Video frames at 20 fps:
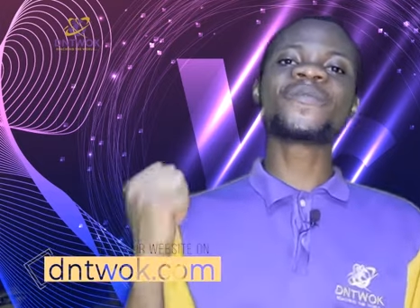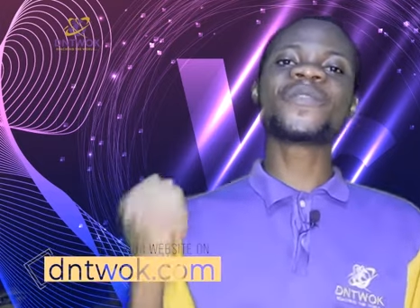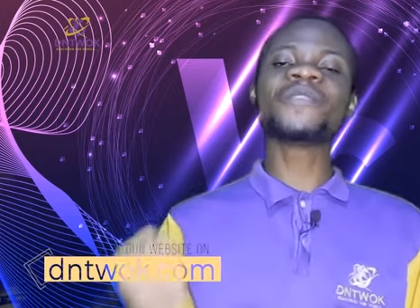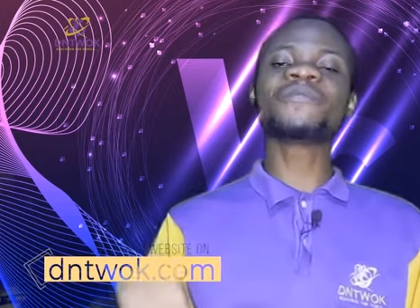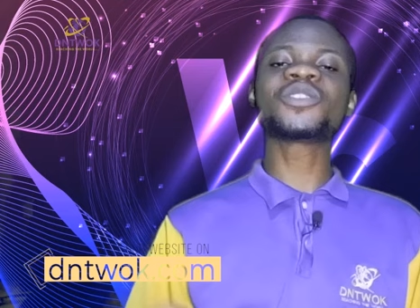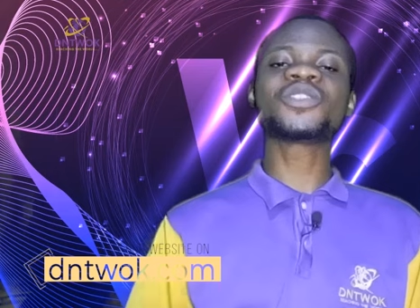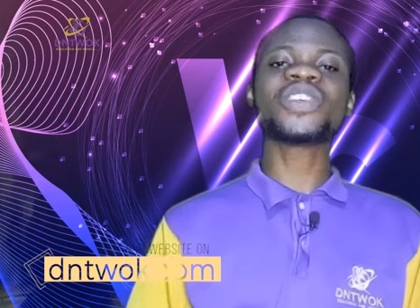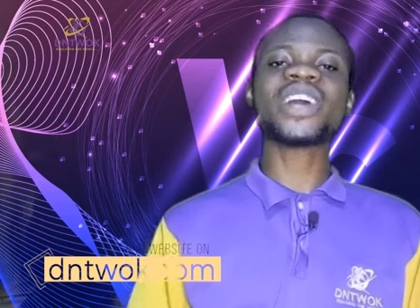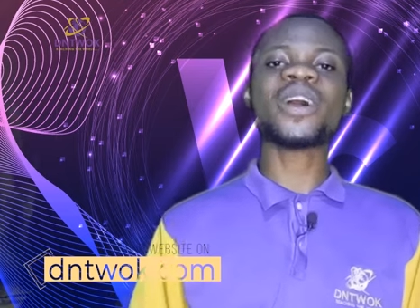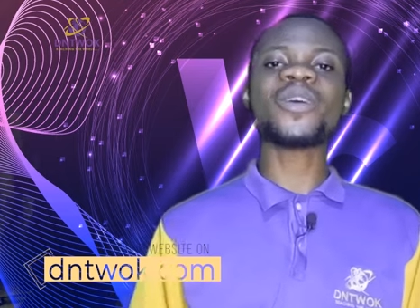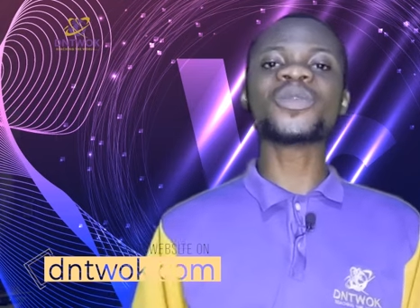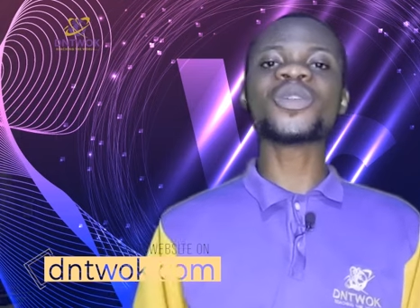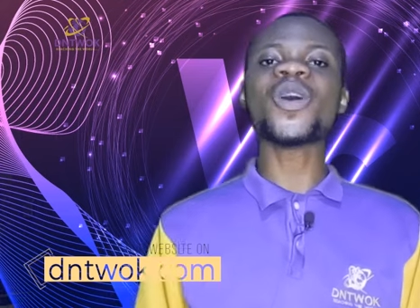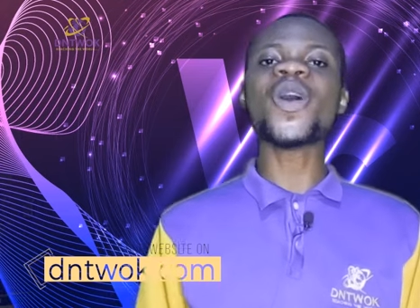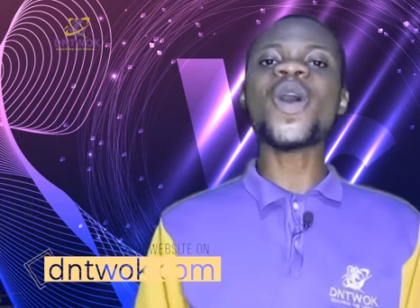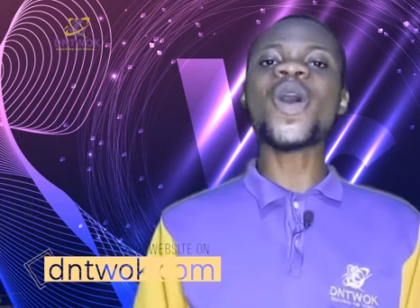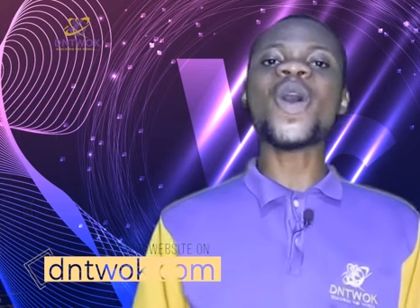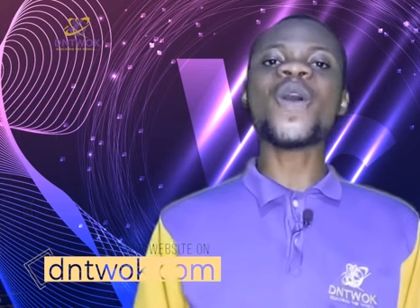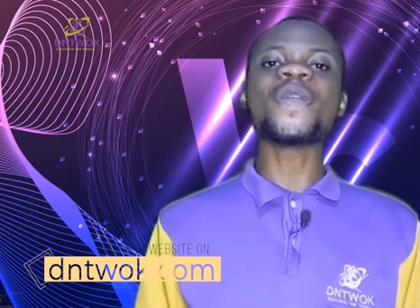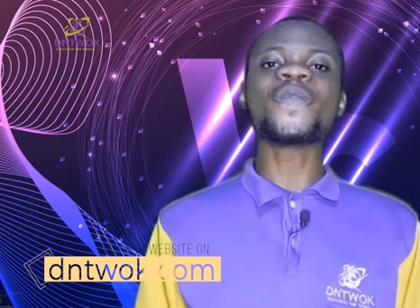5th round
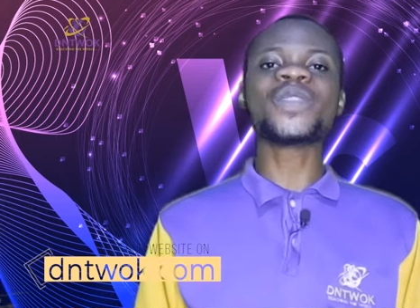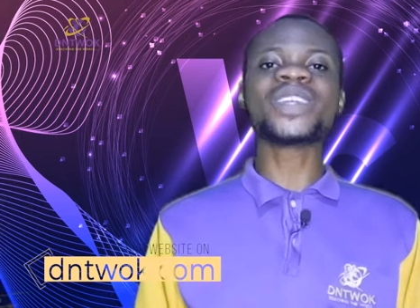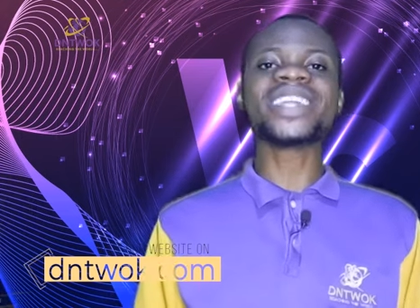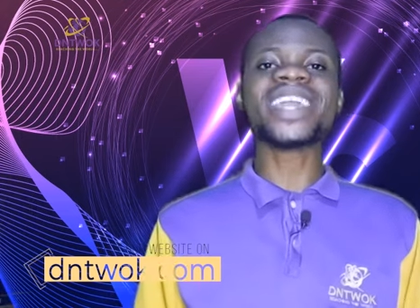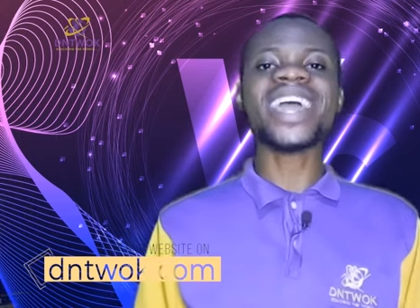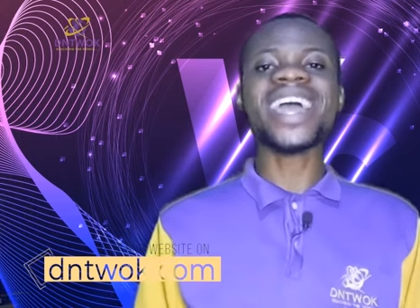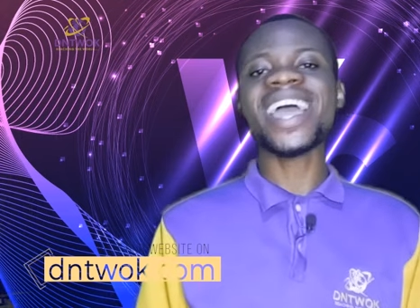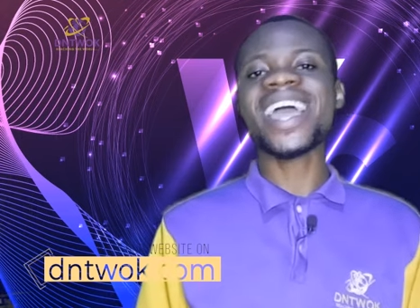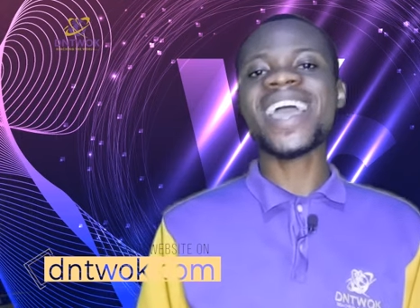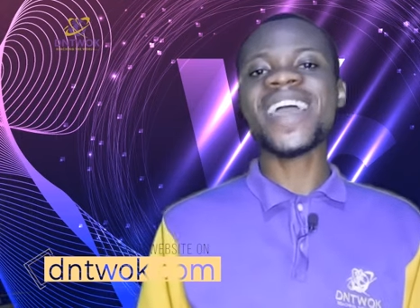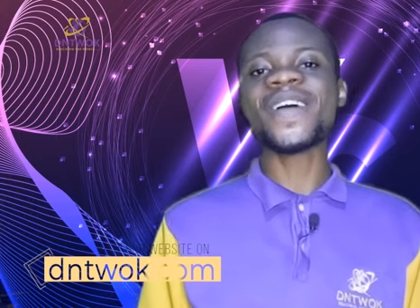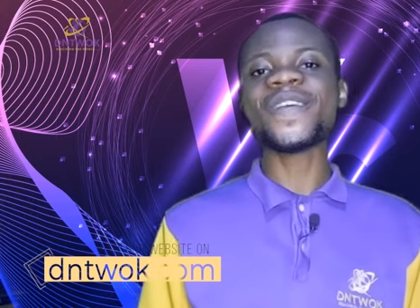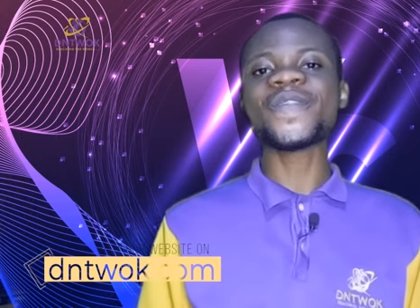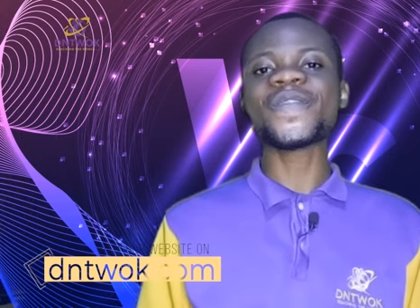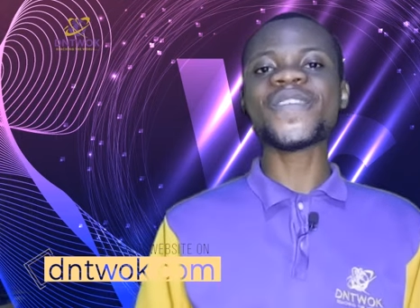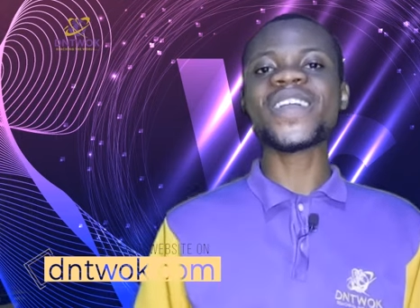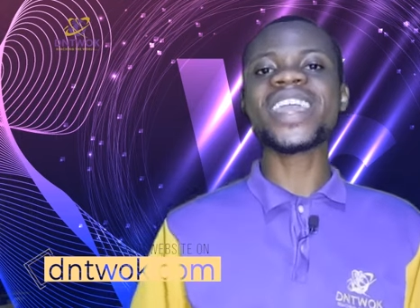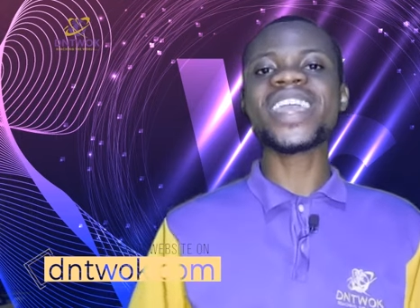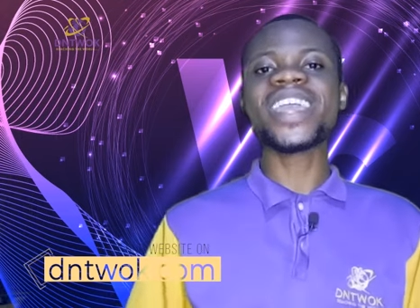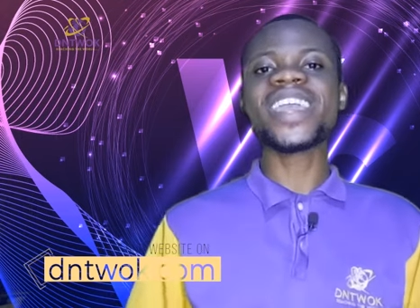of the
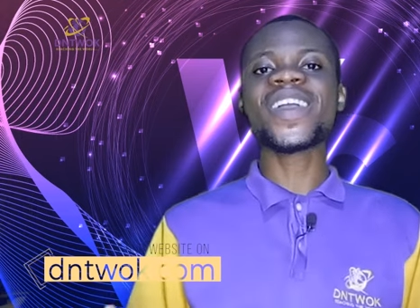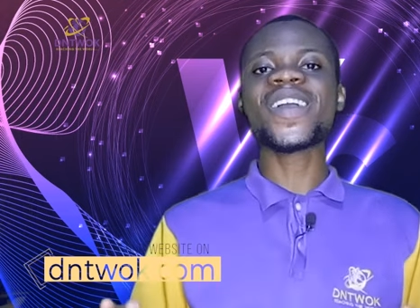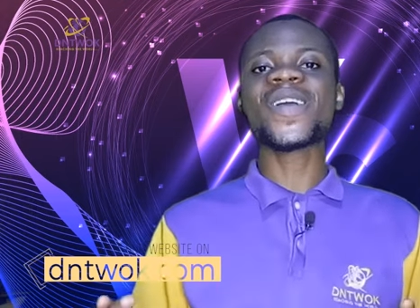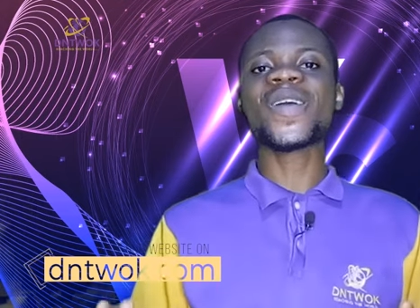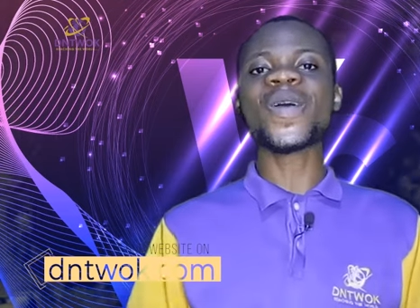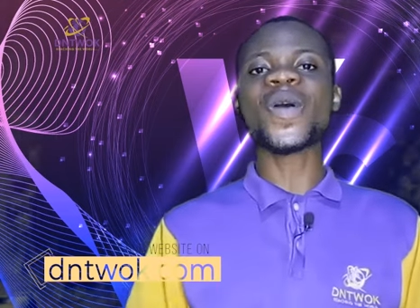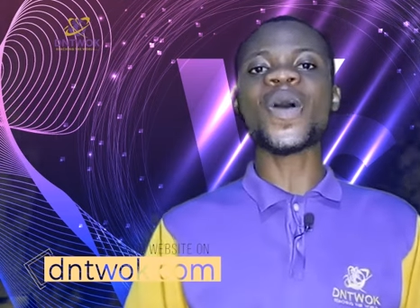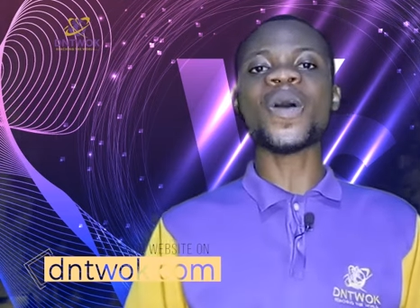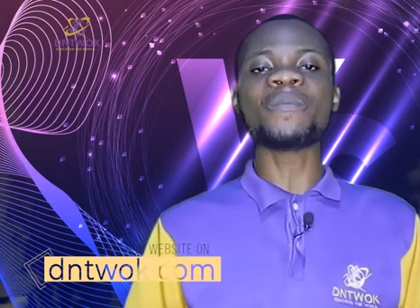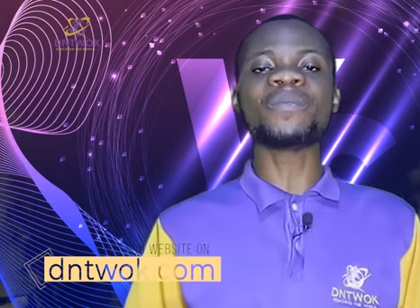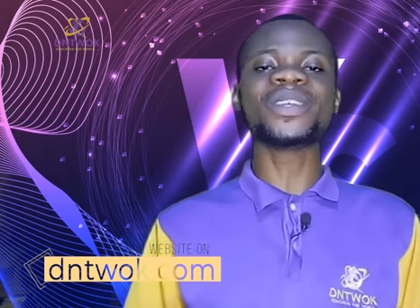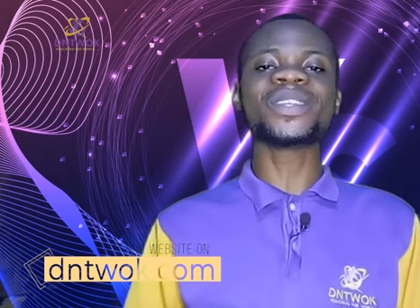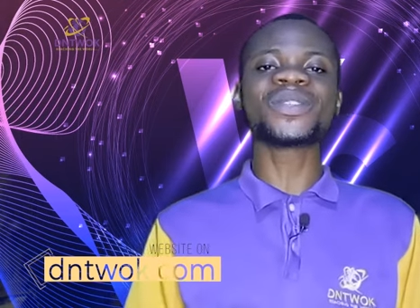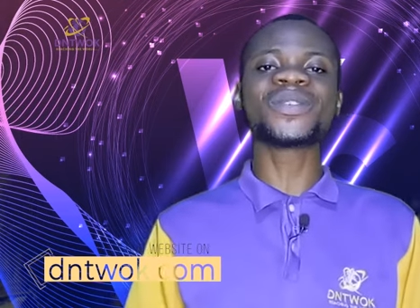FA Cup.